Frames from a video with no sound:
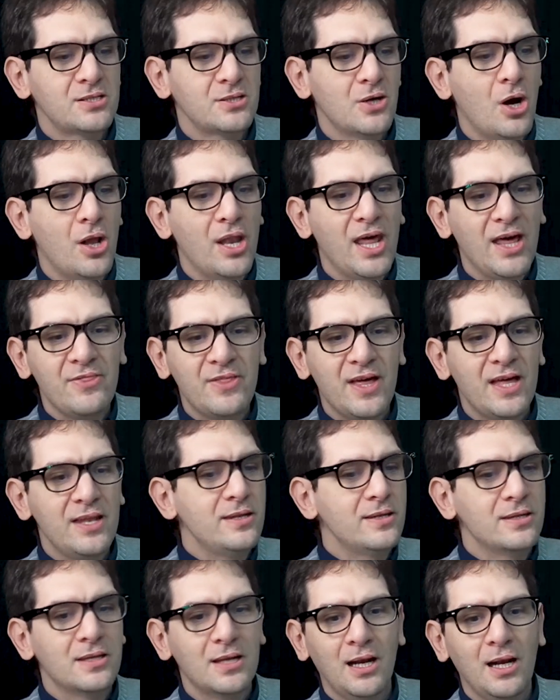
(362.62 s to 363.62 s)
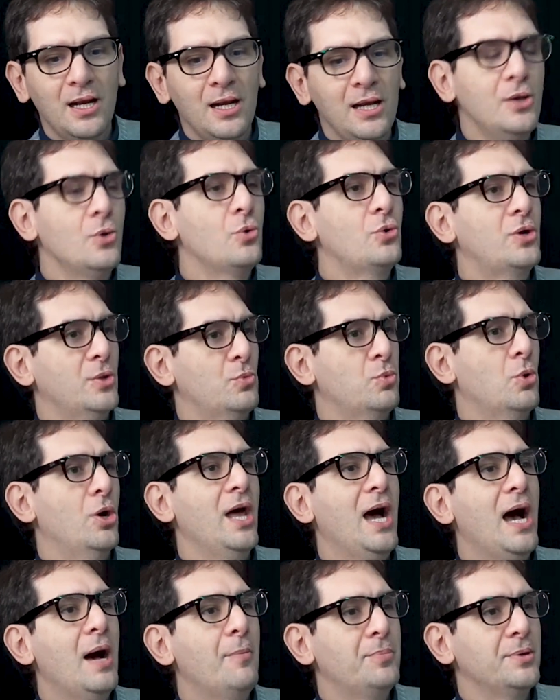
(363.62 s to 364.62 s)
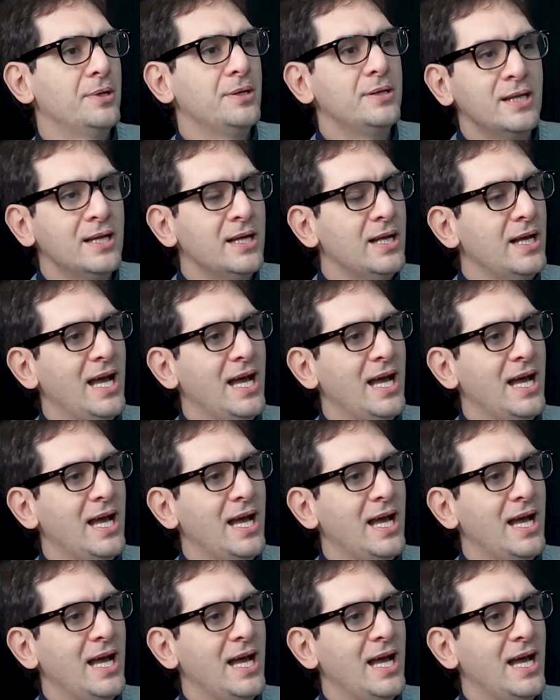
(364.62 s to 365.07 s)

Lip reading: on and then look at what happened